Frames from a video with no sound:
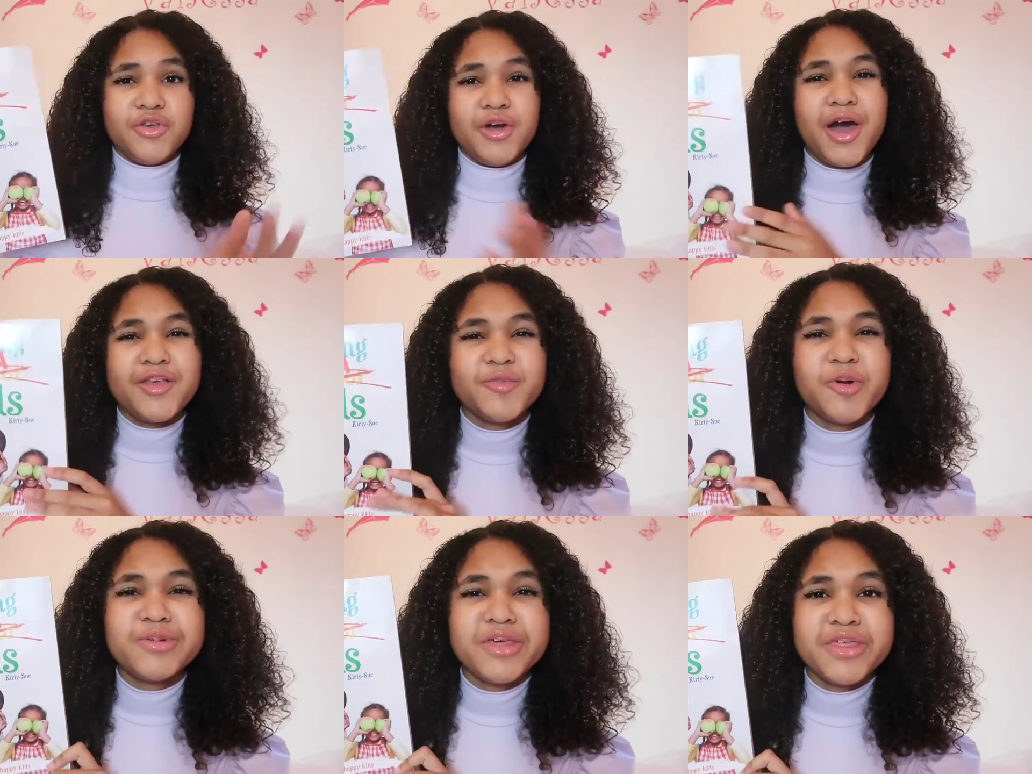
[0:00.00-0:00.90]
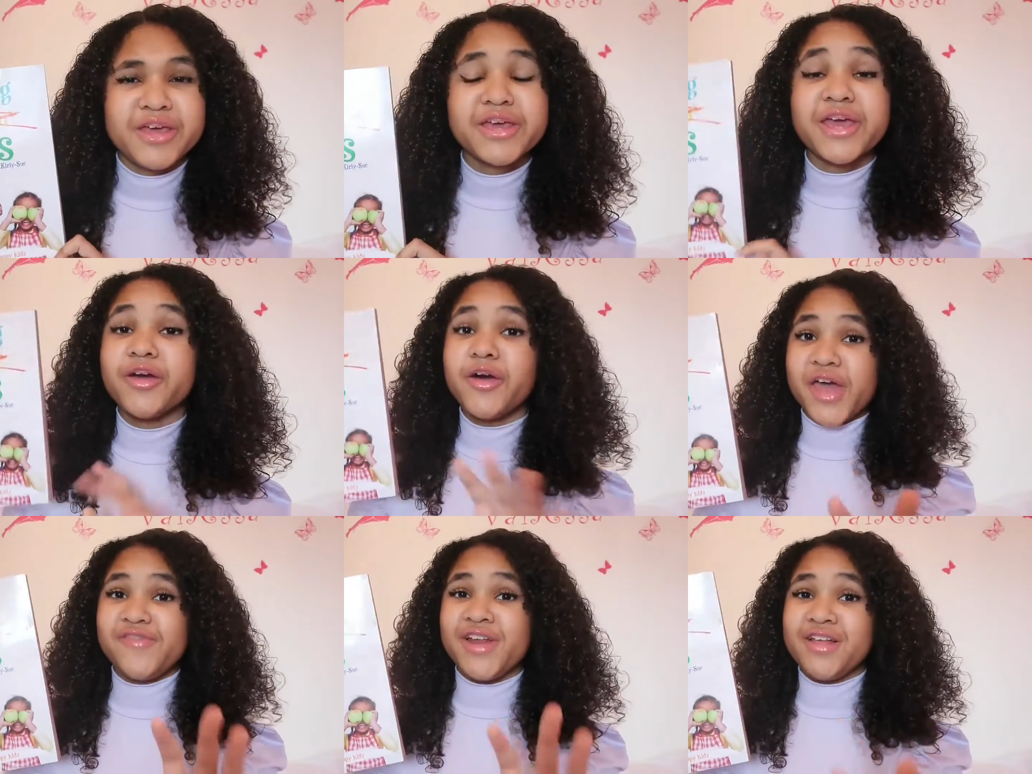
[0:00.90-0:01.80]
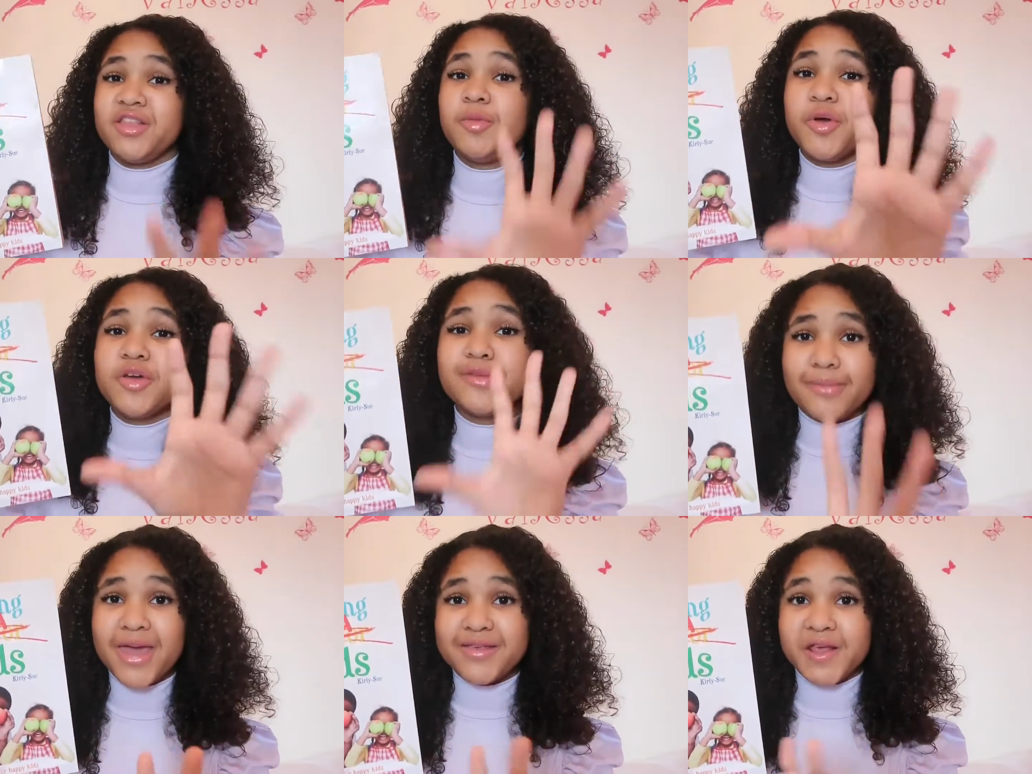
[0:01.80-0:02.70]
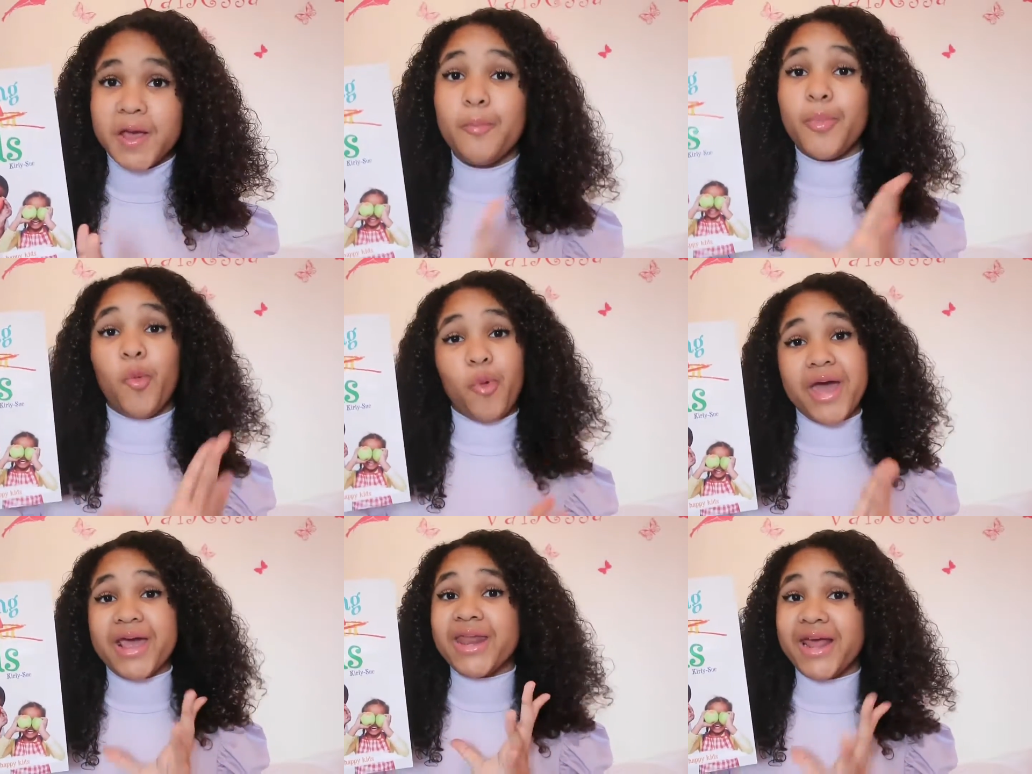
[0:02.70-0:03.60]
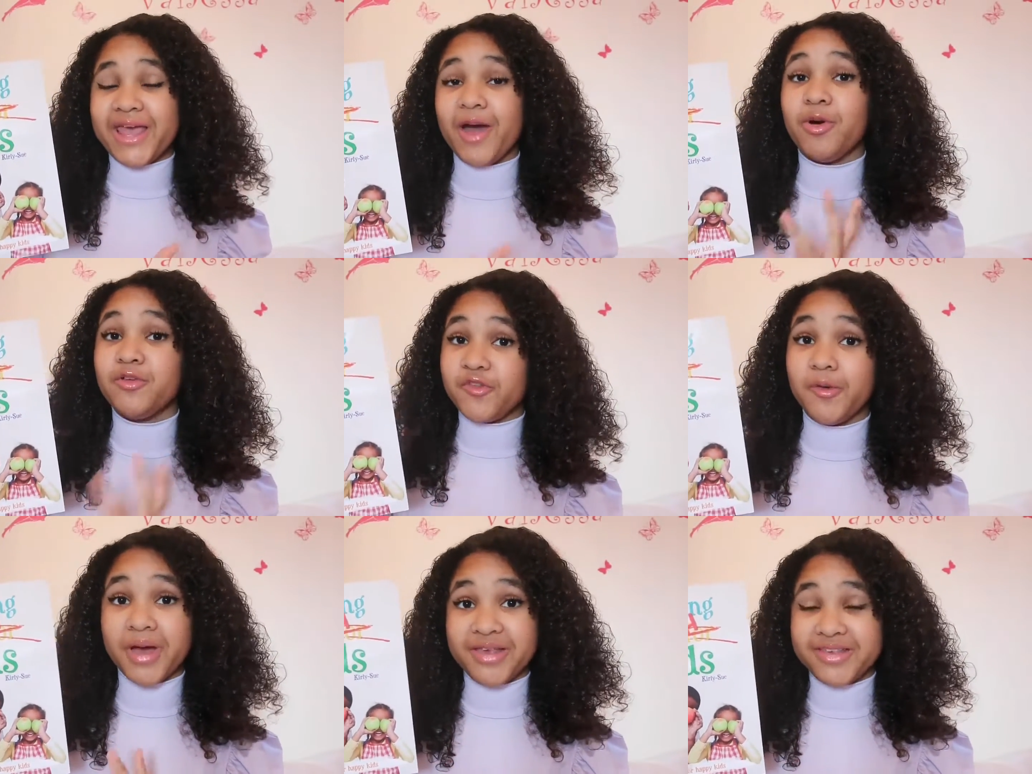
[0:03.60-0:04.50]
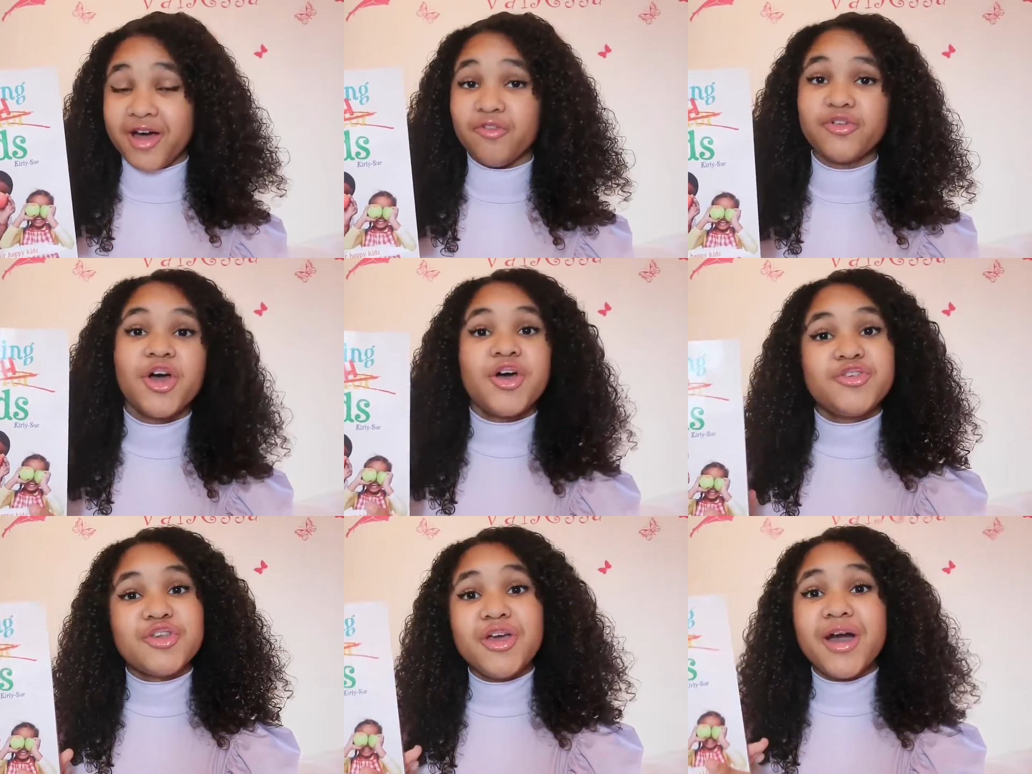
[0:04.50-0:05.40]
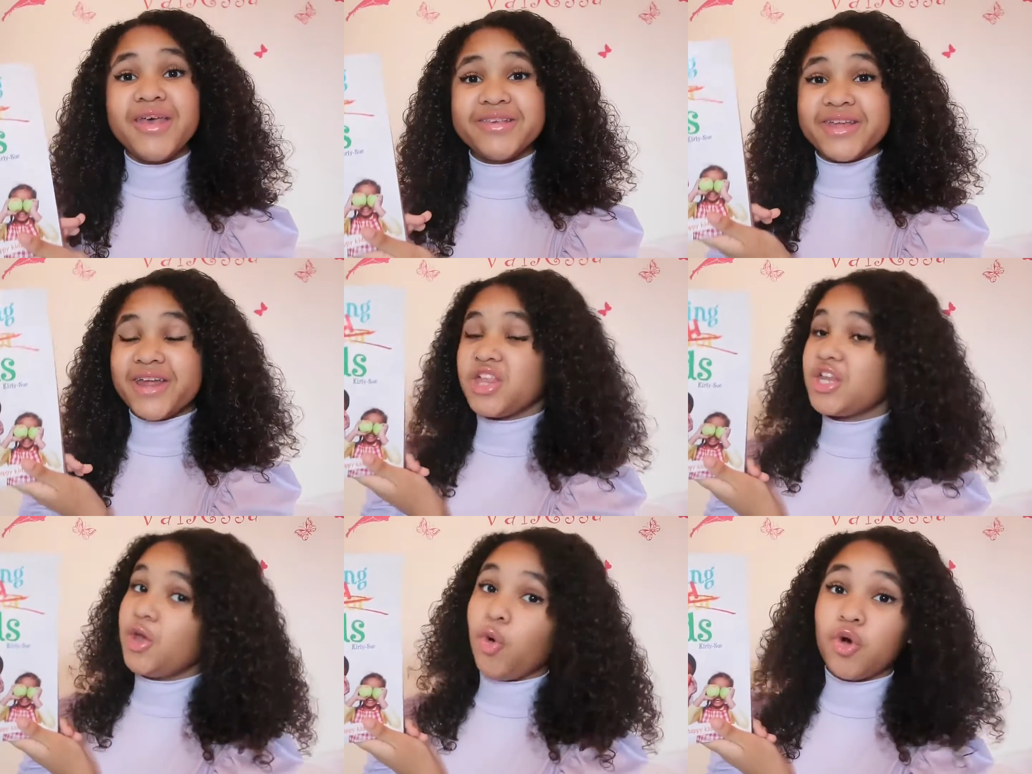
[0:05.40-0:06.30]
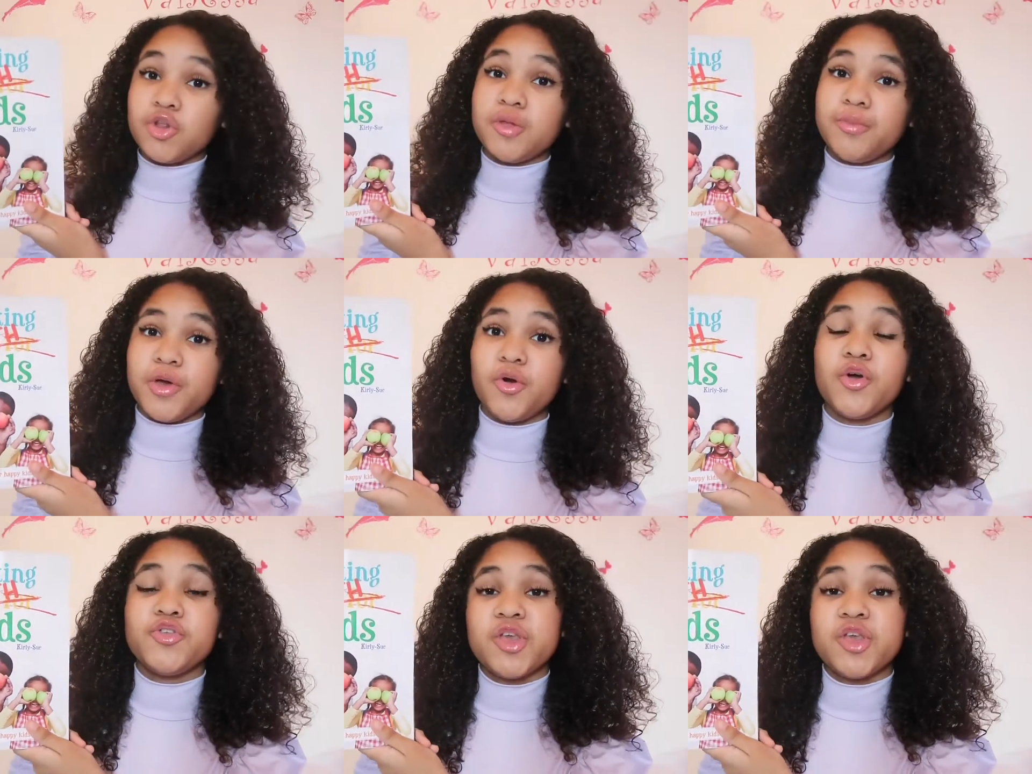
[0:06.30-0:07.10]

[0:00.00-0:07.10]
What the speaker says: So you guys are probably thinking, okay Vanessa, the book is amazing, but where can I get one for myself? So you guys can actually order the book on